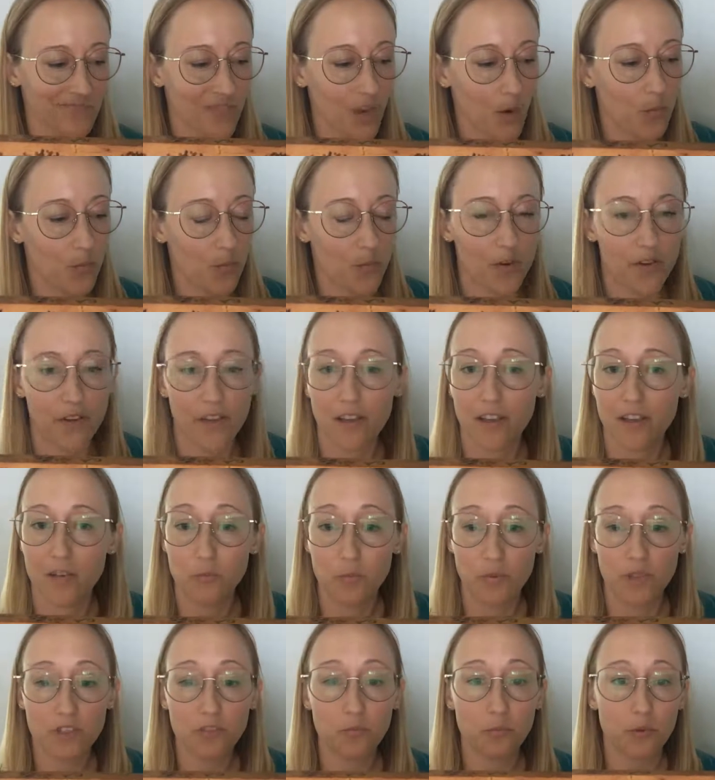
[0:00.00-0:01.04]
But
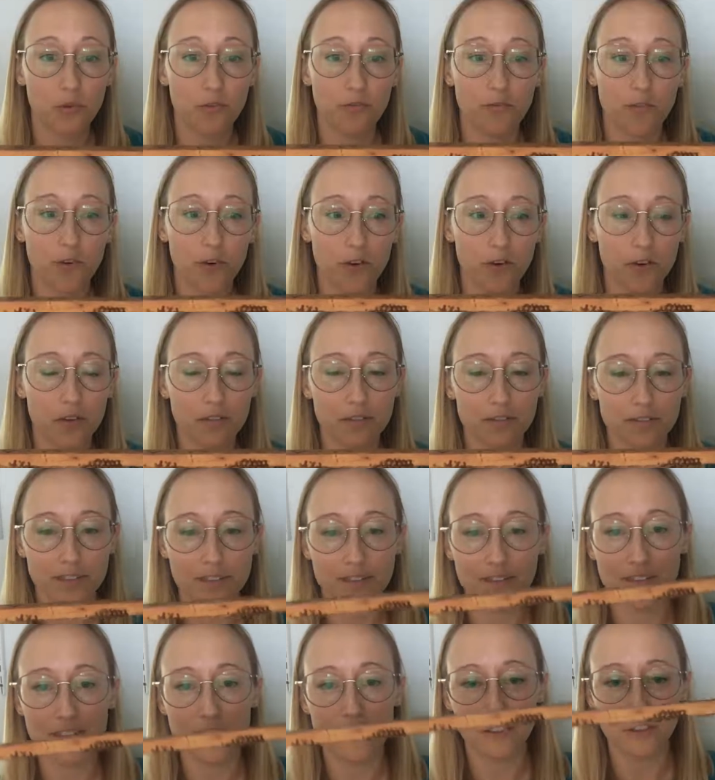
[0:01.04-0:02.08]
bees prefer
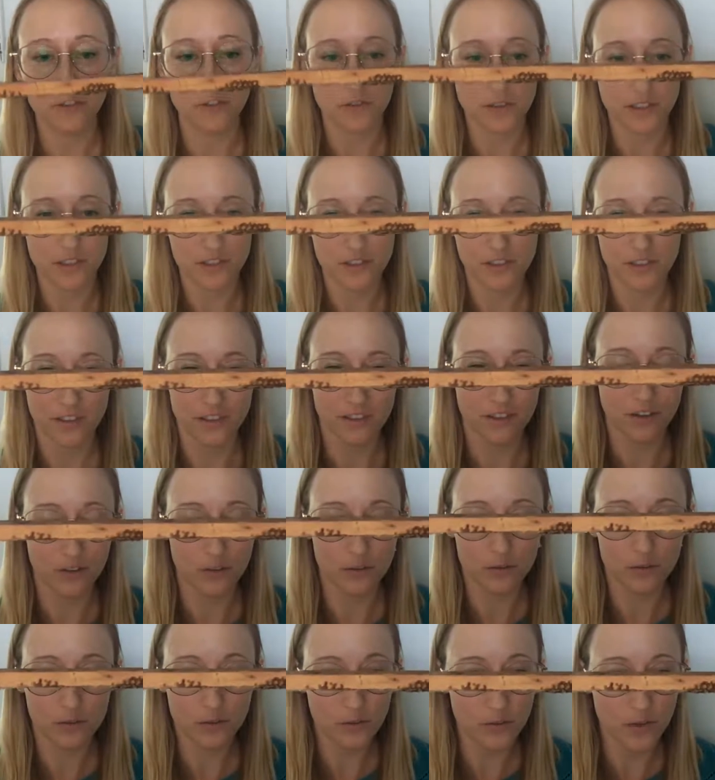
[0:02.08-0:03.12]
these grungy
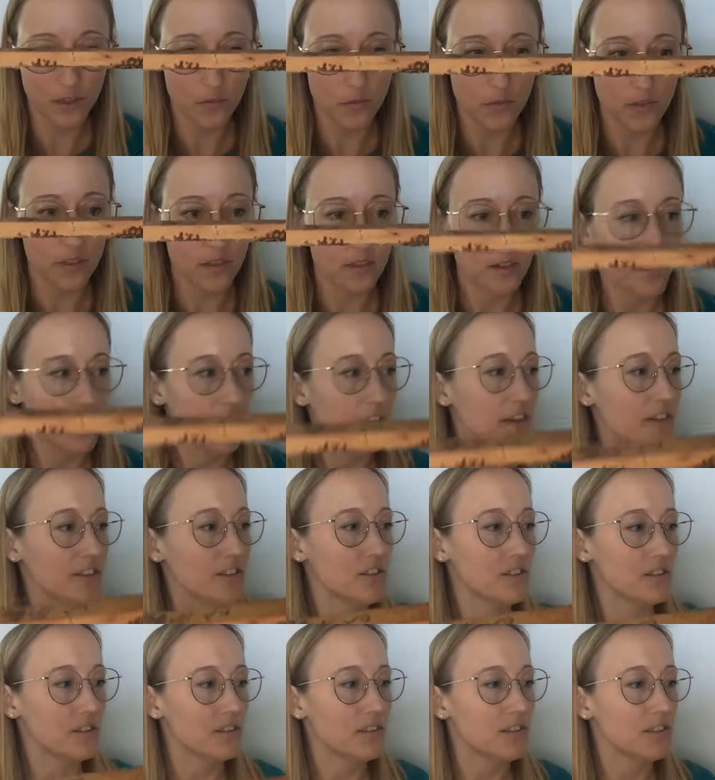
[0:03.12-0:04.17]
old equipment.
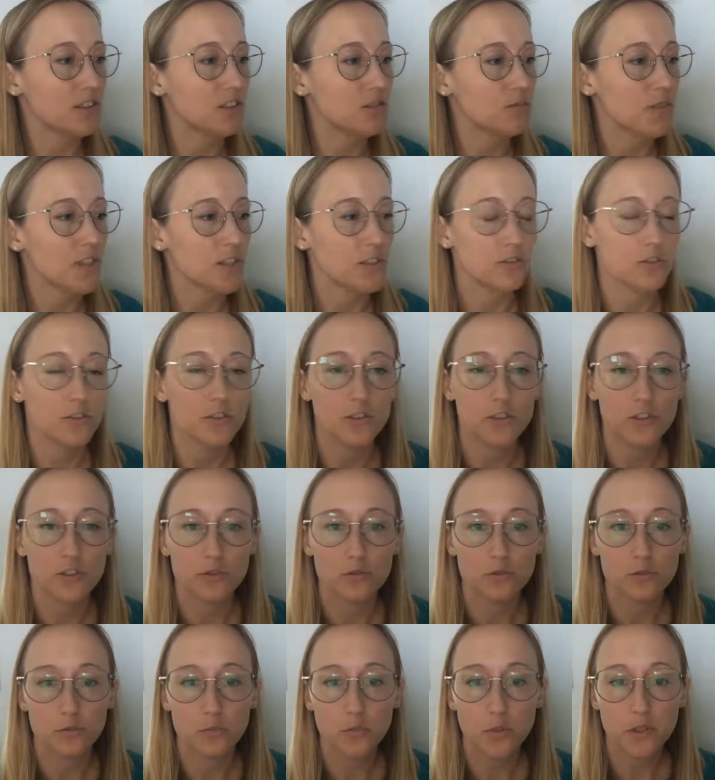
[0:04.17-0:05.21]
Just need to make sure
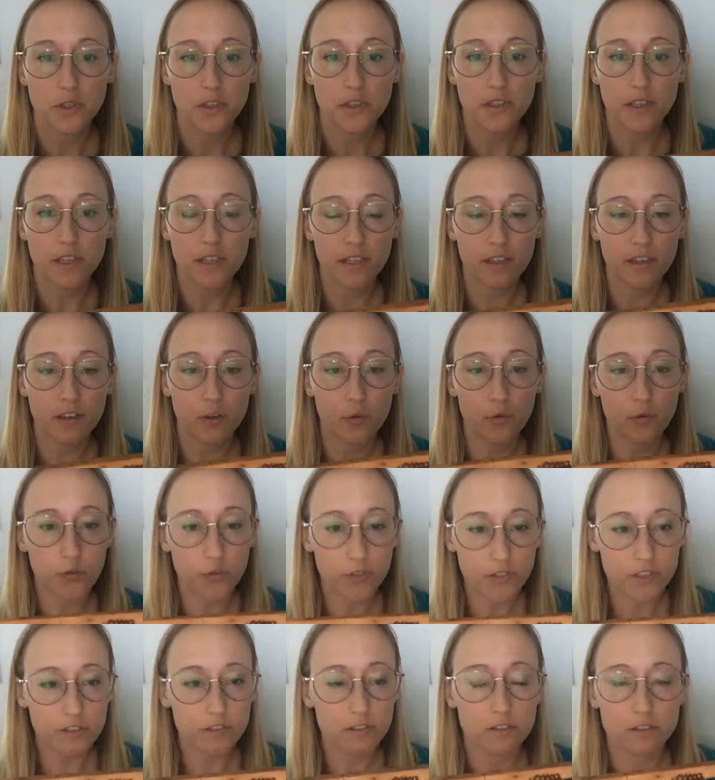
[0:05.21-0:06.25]
you put it in a
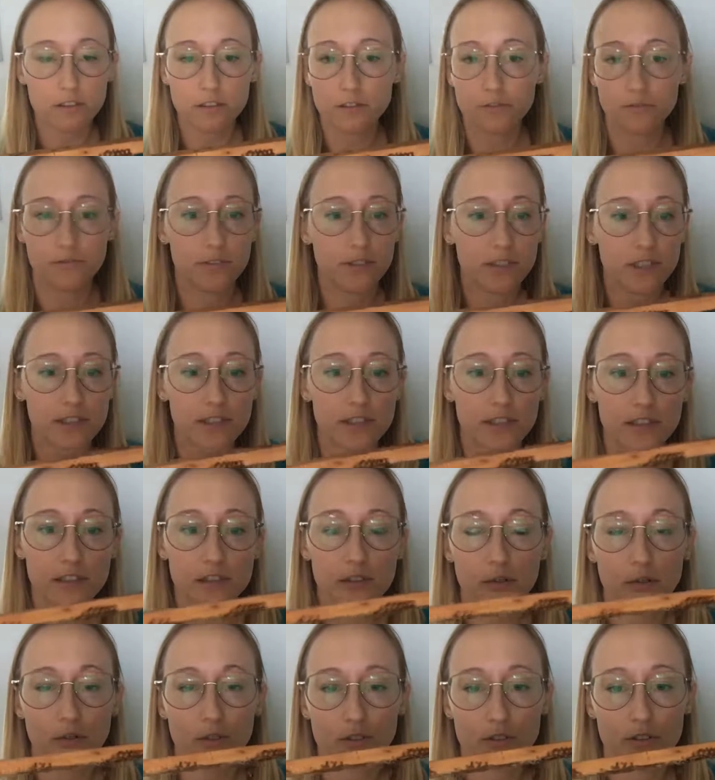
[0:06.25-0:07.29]
freezer, freeze it,
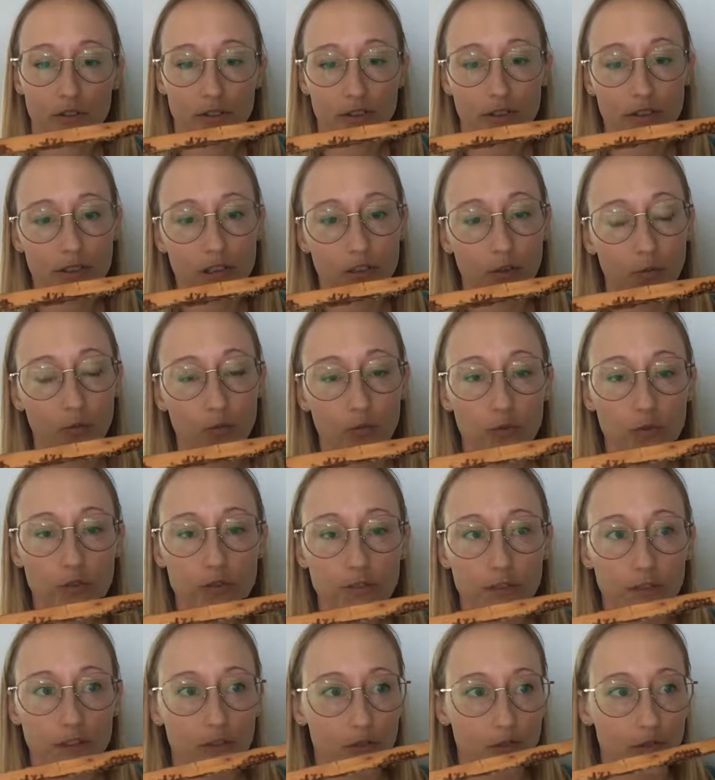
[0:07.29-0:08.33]
or just
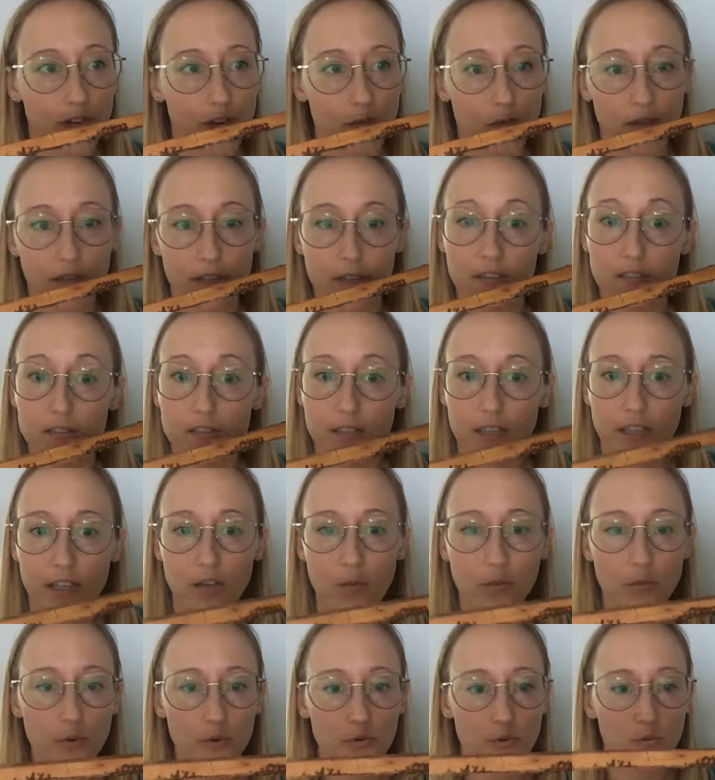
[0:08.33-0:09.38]
really scrape it and clean it
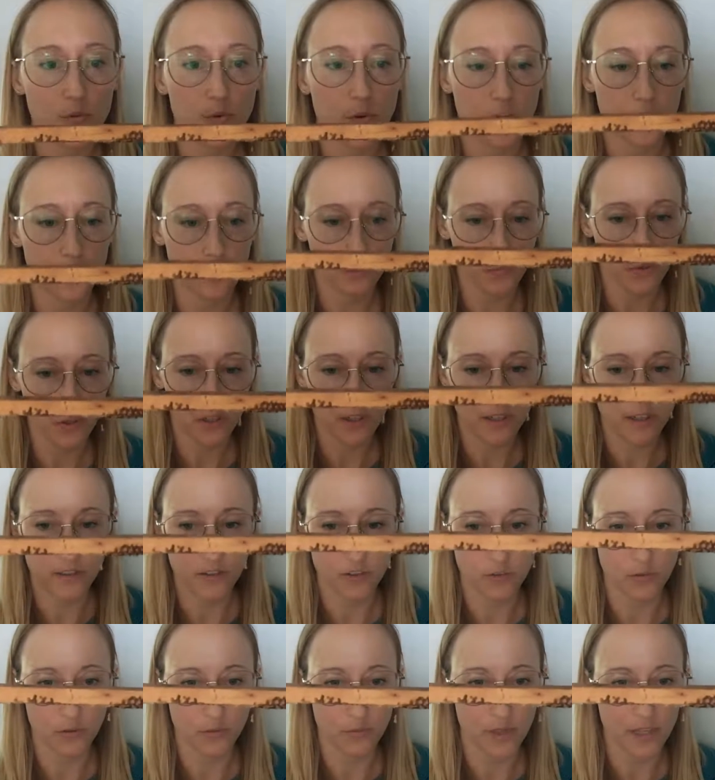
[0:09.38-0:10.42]
before you put it
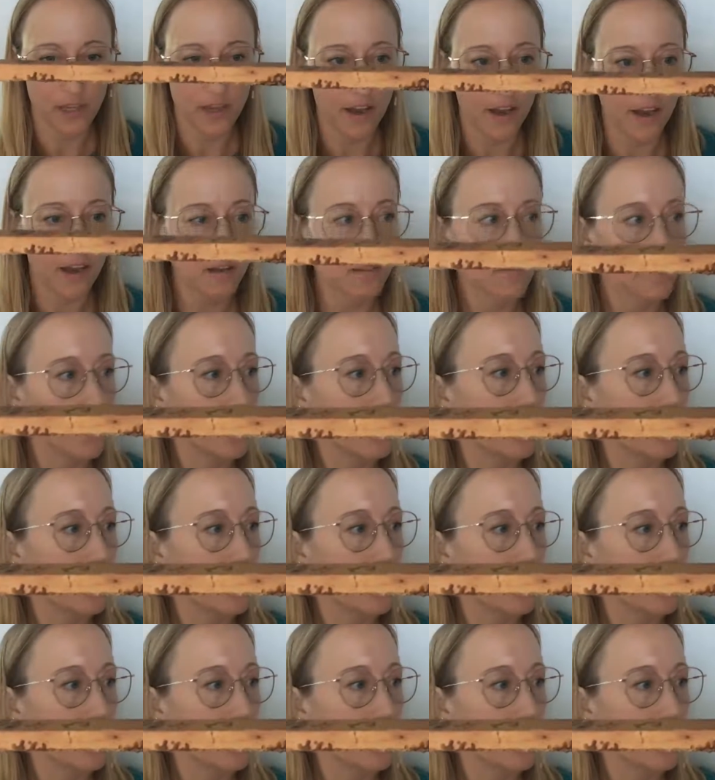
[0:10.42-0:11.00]
into a beehive.